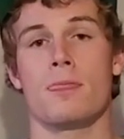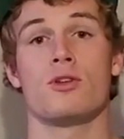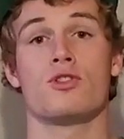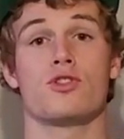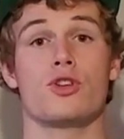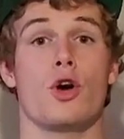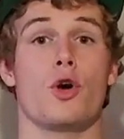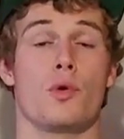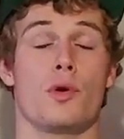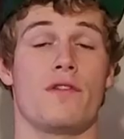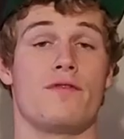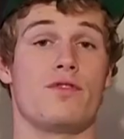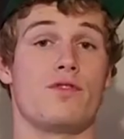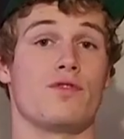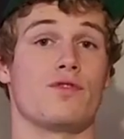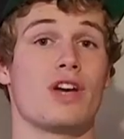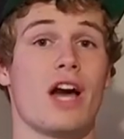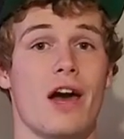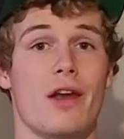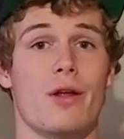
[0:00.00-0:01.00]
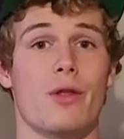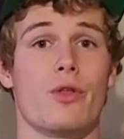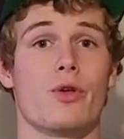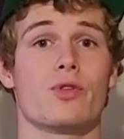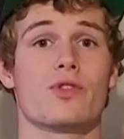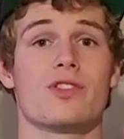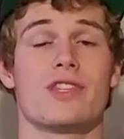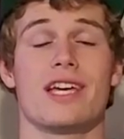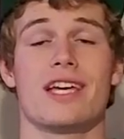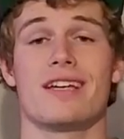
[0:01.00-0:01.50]
So if you've got all
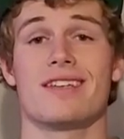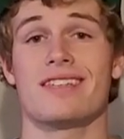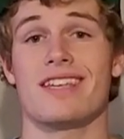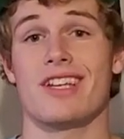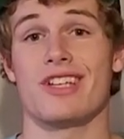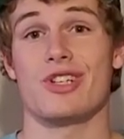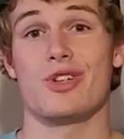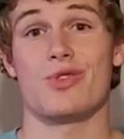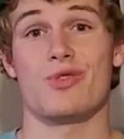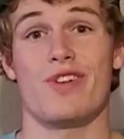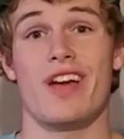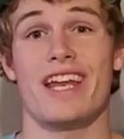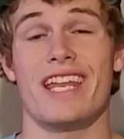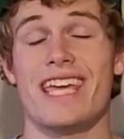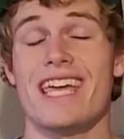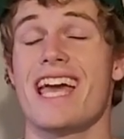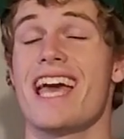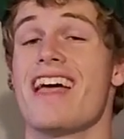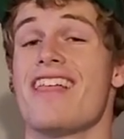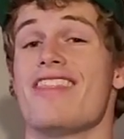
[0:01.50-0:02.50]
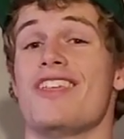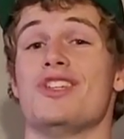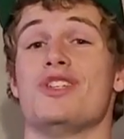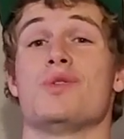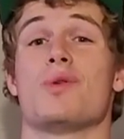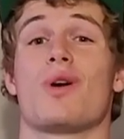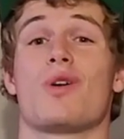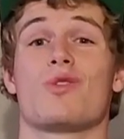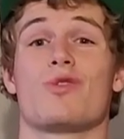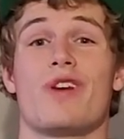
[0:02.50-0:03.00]
those things and you're ready, then
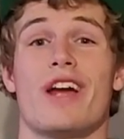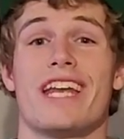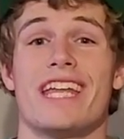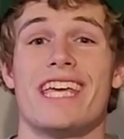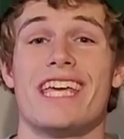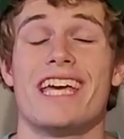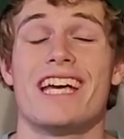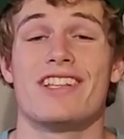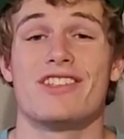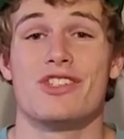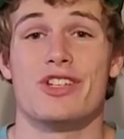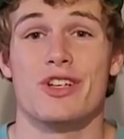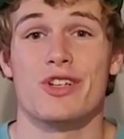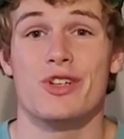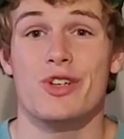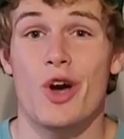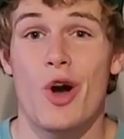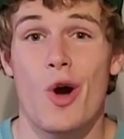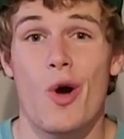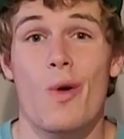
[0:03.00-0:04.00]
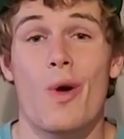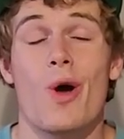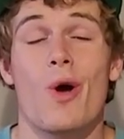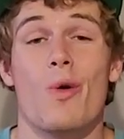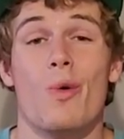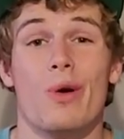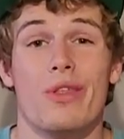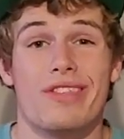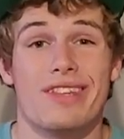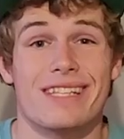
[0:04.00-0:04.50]
you are ready to go
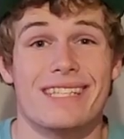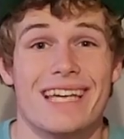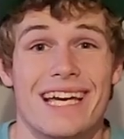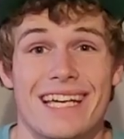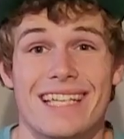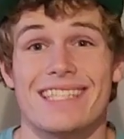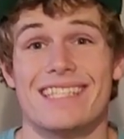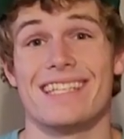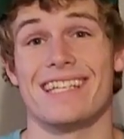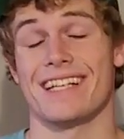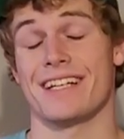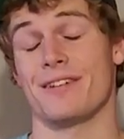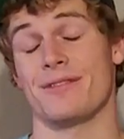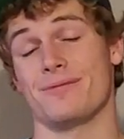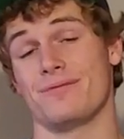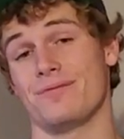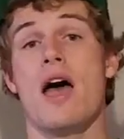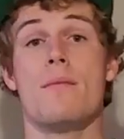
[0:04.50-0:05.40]
with the tasting.